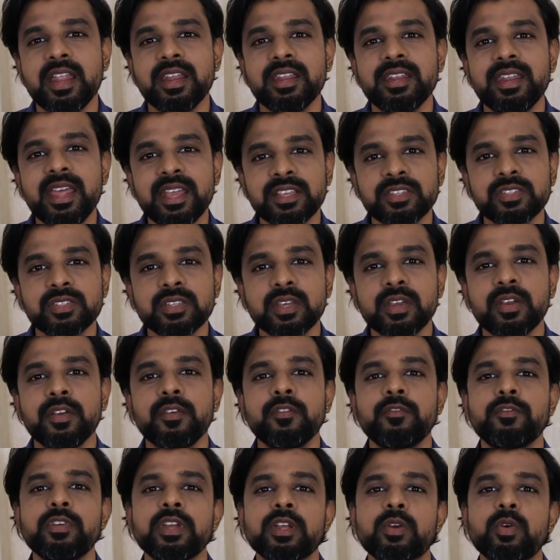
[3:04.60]
Next,
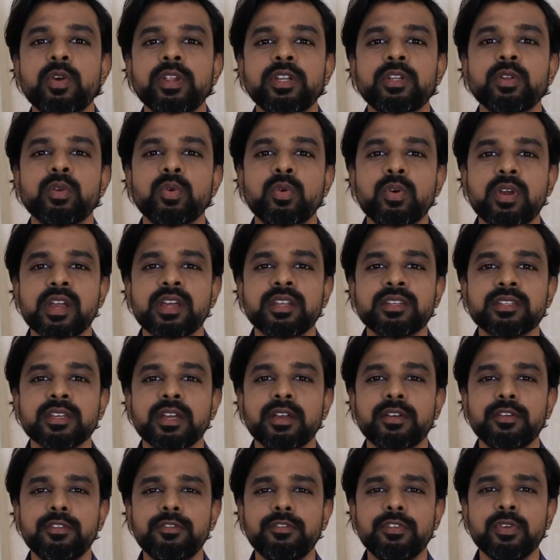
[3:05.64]
we are going to look at
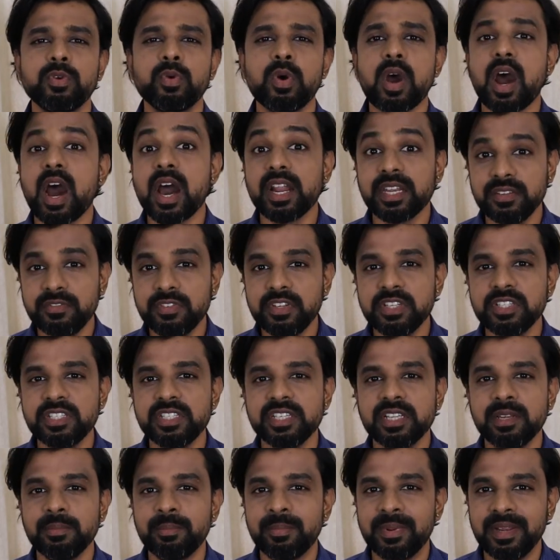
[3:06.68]
few
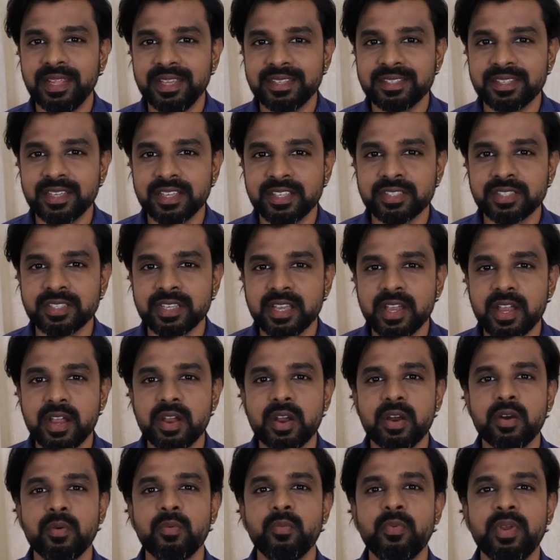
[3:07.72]
artificial places
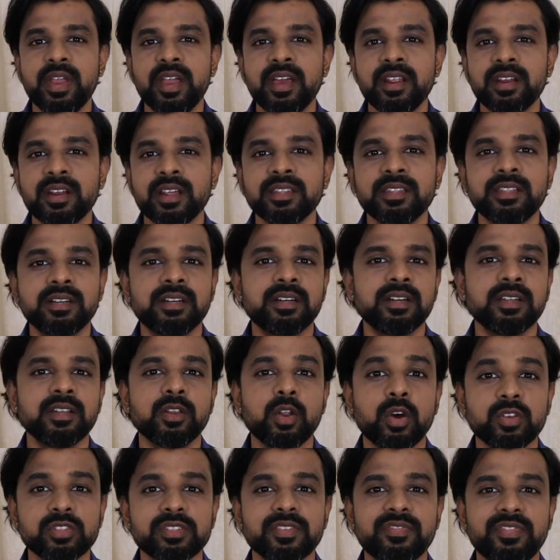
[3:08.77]
where the
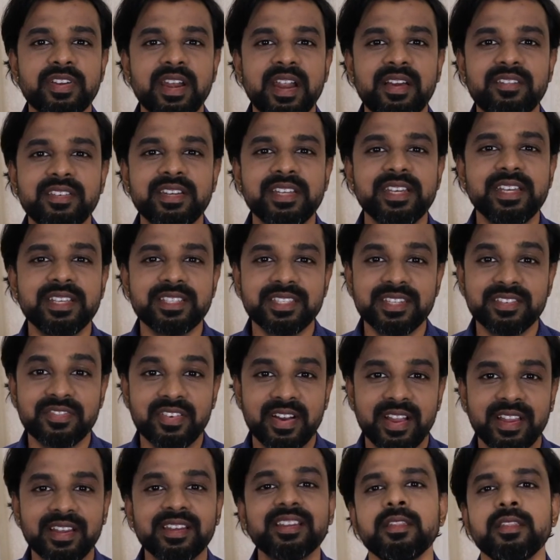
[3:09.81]
laws of gravity is
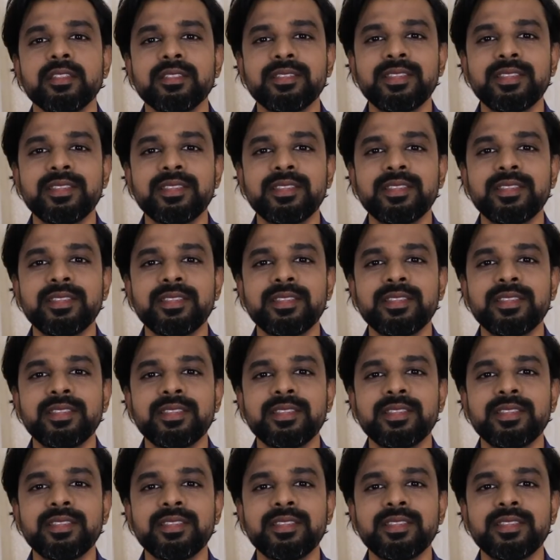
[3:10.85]
defied.